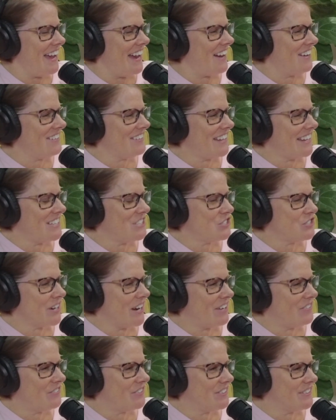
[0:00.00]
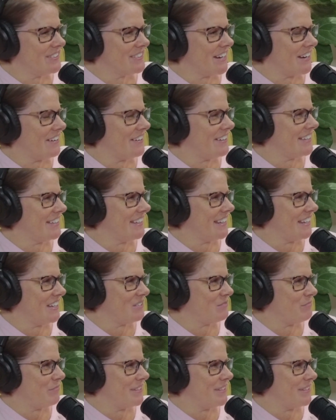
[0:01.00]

airline travel is already like